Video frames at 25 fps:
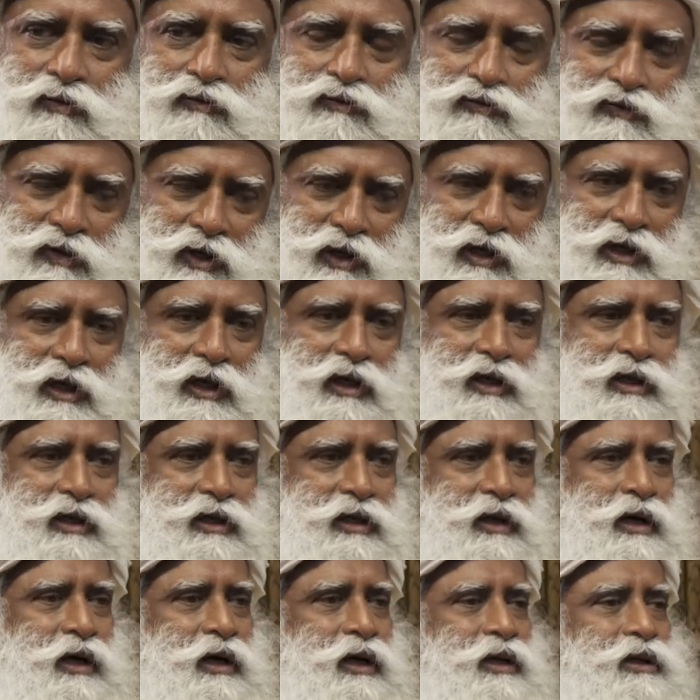We
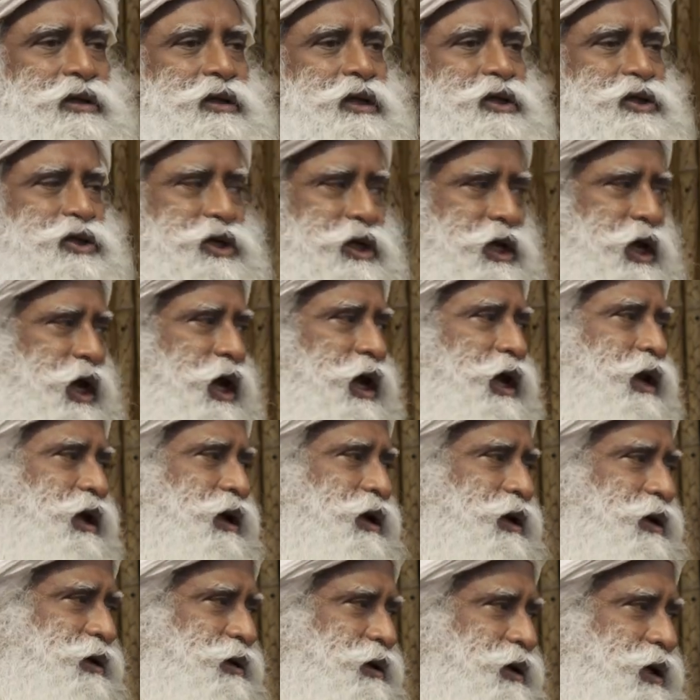need the scale,
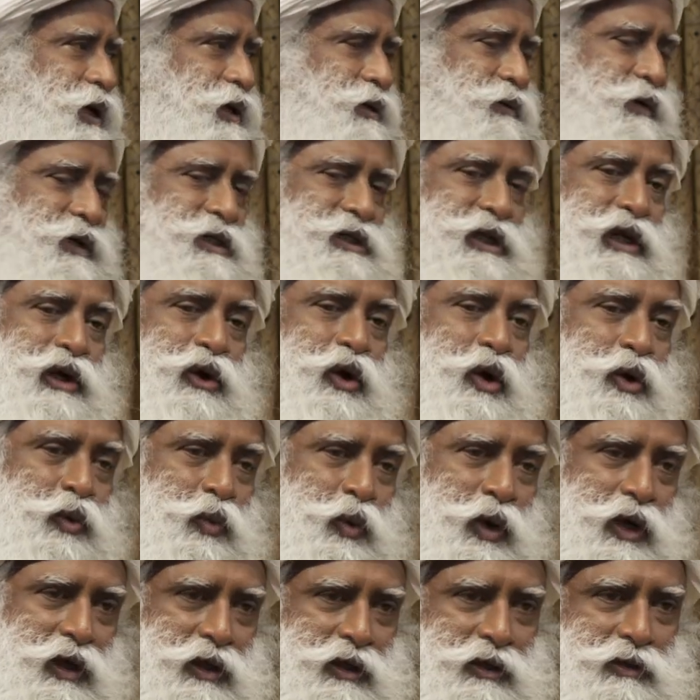otherwise it'll not
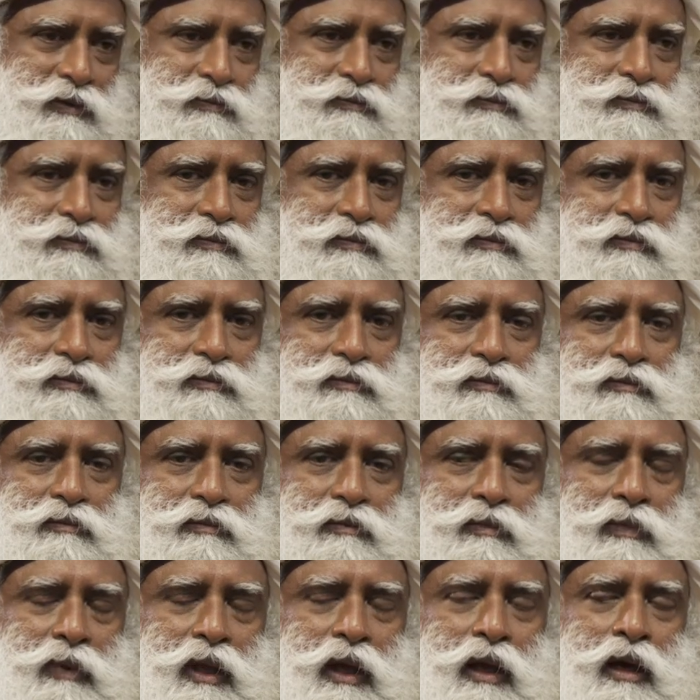work.
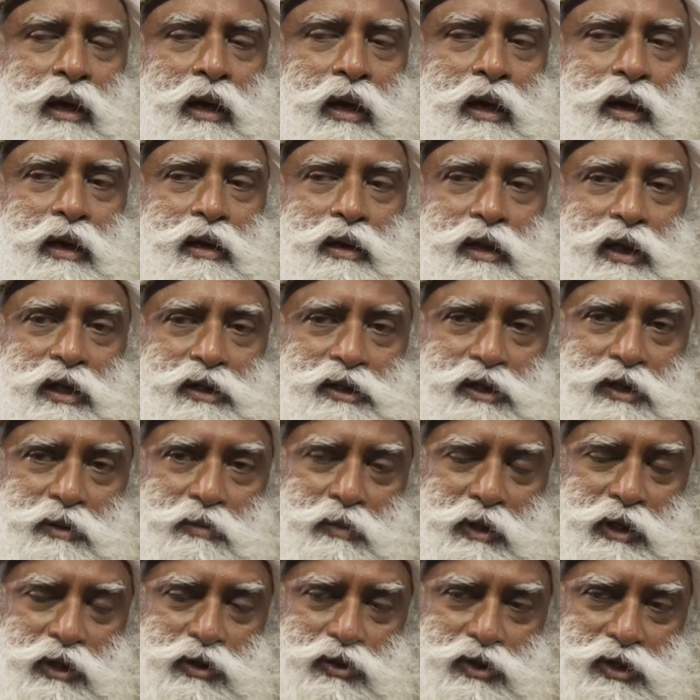Does it
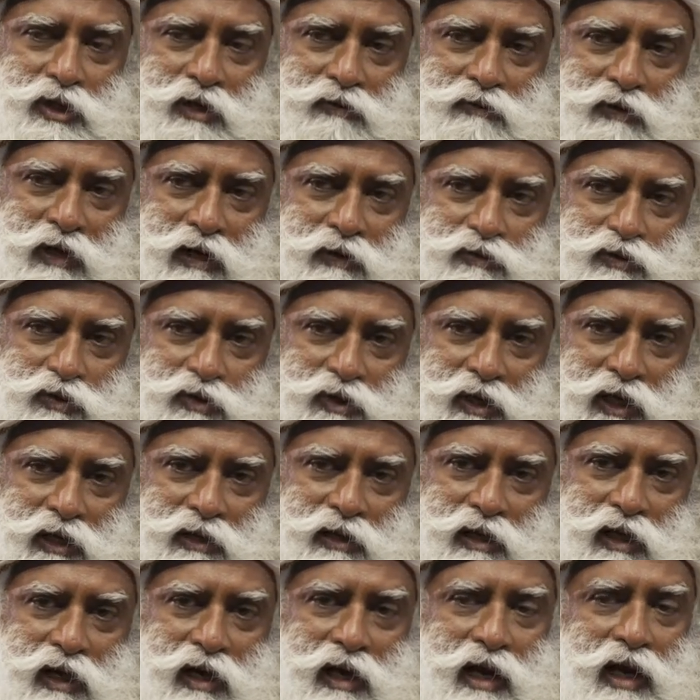mean to say we have to
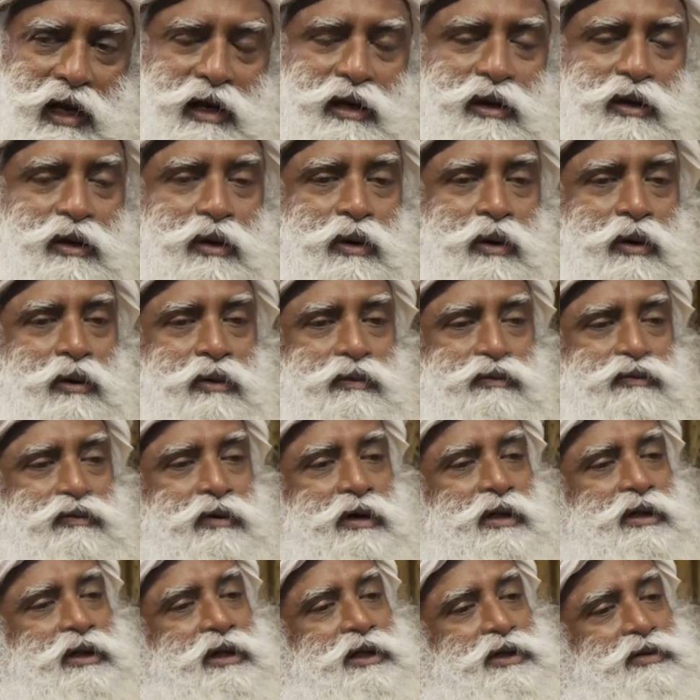take their land? No,
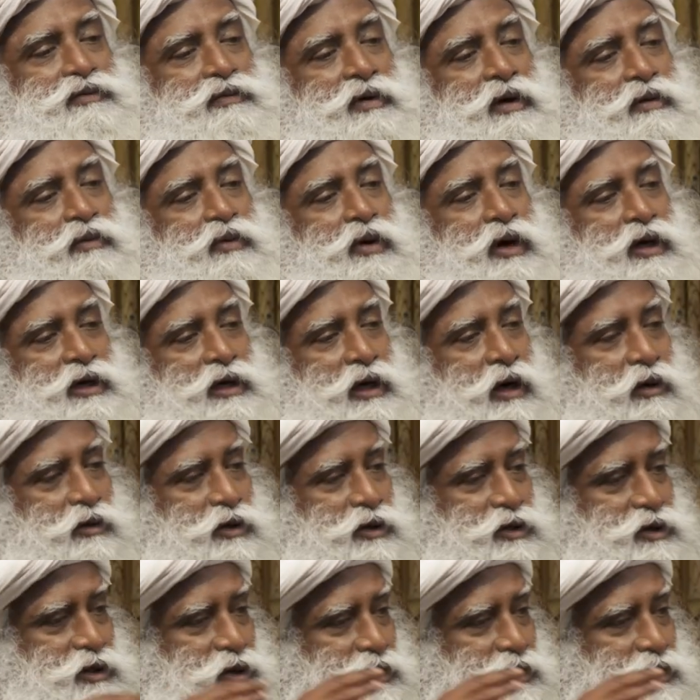for this we have worked out a